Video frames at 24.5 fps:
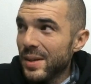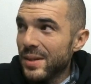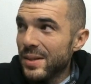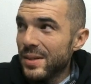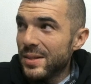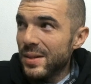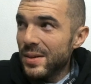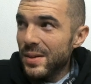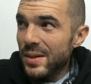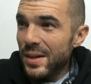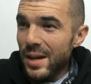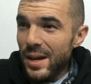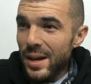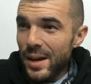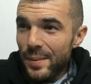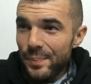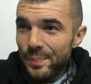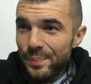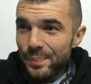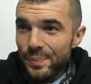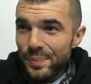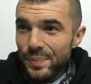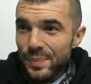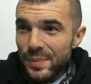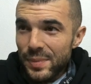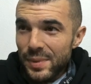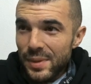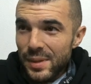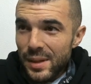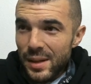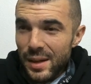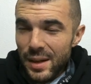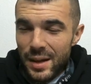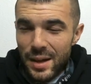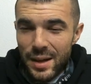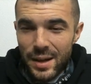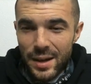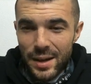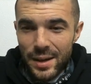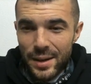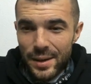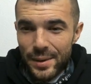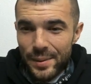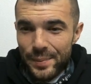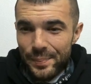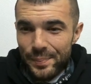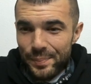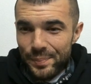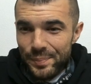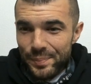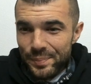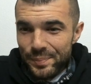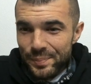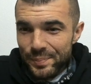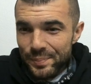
so yeah um,